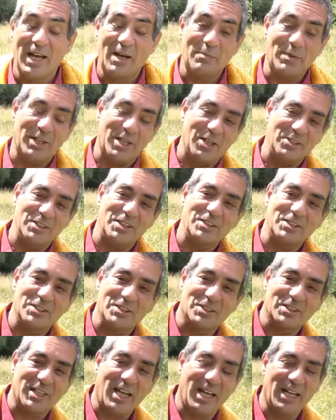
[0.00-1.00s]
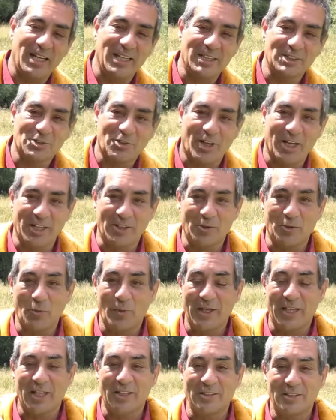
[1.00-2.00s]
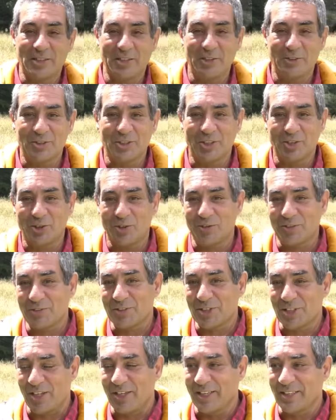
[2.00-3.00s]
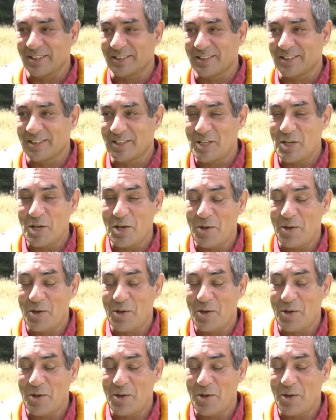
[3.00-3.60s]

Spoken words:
And because it's a scalene triangle, we're going to use the law of sines.